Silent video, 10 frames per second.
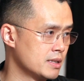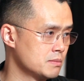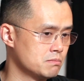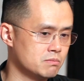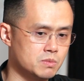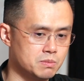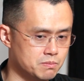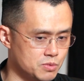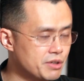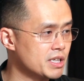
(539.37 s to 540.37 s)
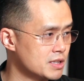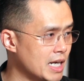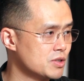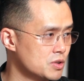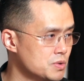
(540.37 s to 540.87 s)
and regulators
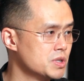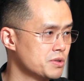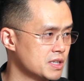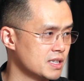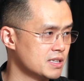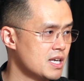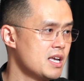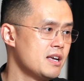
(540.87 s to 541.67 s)
actually do notice it.